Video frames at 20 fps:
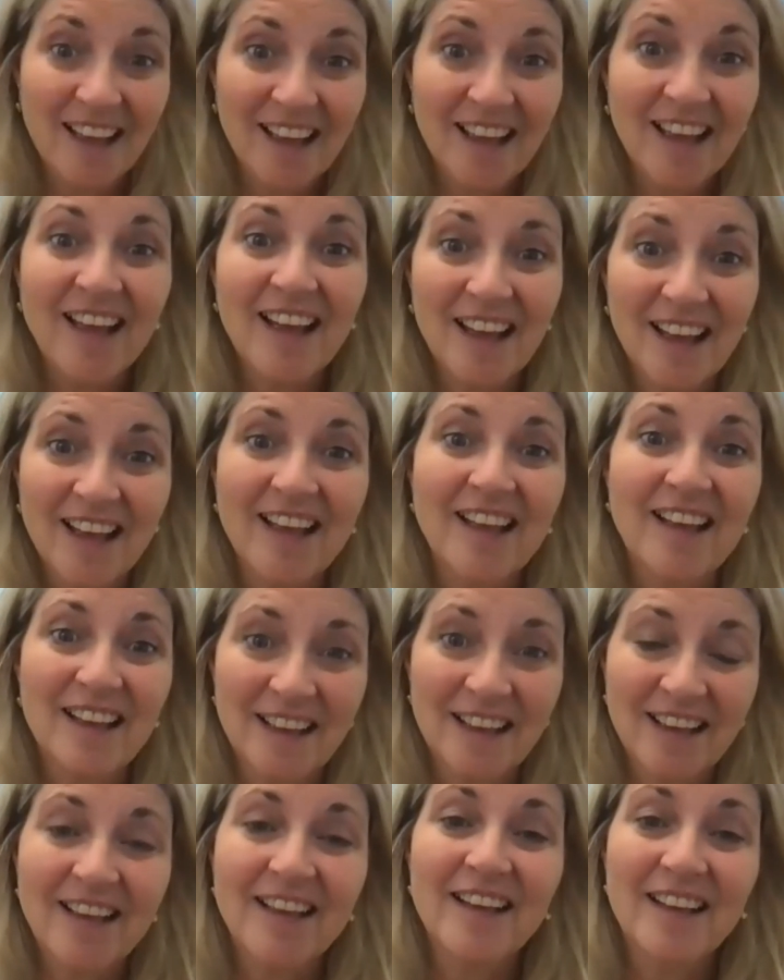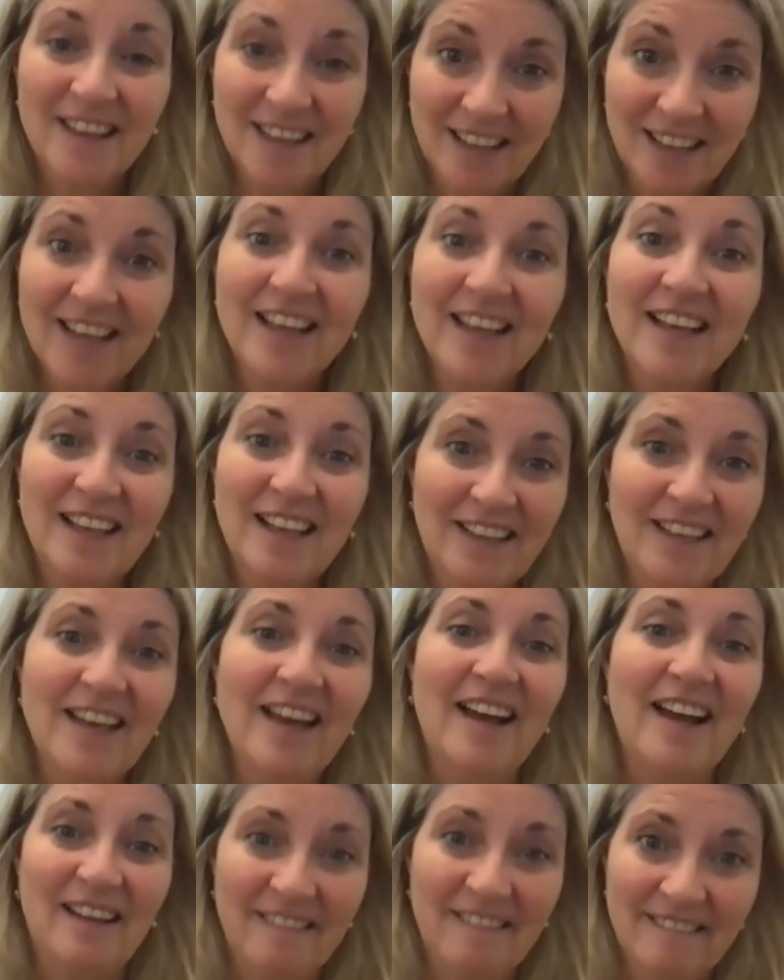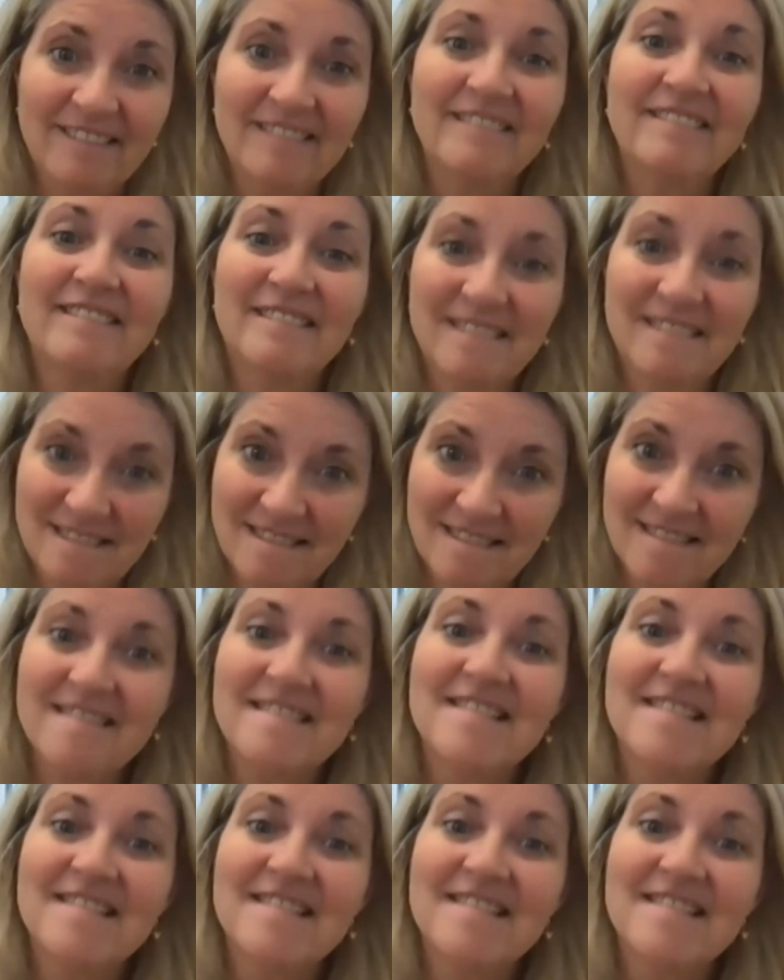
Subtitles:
get enough toilets for the event because of all these